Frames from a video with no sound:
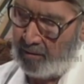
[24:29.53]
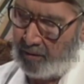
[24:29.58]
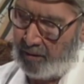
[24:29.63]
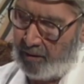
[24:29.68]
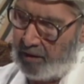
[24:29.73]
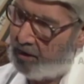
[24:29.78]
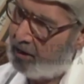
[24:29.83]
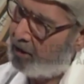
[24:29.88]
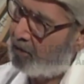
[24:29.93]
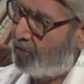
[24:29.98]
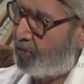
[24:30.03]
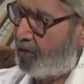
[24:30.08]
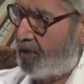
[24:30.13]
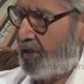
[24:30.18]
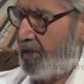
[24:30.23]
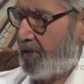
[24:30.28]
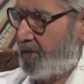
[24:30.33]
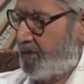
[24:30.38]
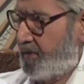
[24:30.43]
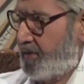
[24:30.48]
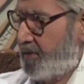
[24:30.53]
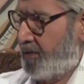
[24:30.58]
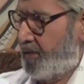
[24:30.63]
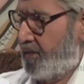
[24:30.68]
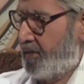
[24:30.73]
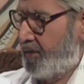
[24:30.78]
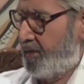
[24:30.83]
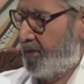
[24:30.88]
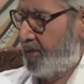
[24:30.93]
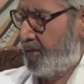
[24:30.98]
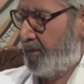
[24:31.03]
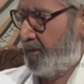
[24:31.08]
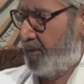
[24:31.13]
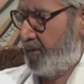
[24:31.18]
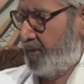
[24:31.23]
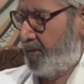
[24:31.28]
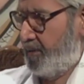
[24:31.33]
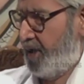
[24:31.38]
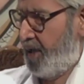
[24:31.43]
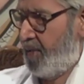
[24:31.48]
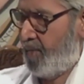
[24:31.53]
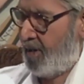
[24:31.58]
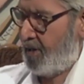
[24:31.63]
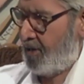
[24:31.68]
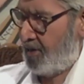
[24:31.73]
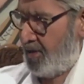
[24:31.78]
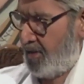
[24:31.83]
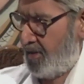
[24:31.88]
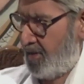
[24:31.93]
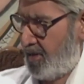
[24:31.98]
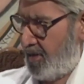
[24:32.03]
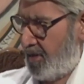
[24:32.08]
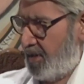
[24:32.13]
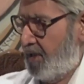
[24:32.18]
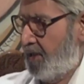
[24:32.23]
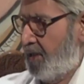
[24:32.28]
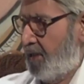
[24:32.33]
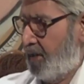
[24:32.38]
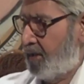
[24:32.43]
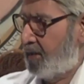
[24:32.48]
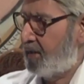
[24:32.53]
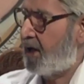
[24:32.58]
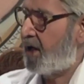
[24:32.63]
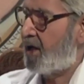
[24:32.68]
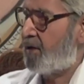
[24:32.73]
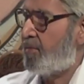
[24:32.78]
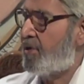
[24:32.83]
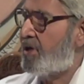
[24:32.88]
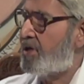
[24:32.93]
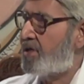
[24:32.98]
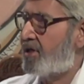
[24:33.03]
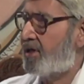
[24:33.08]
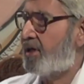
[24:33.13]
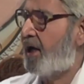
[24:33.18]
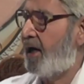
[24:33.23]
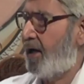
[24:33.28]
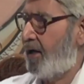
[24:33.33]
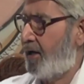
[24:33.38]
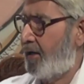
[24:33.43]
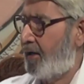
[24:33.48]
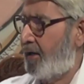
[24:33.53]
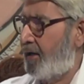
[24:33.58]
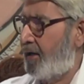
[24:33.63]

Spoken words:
leading to these dimensions, they remain static.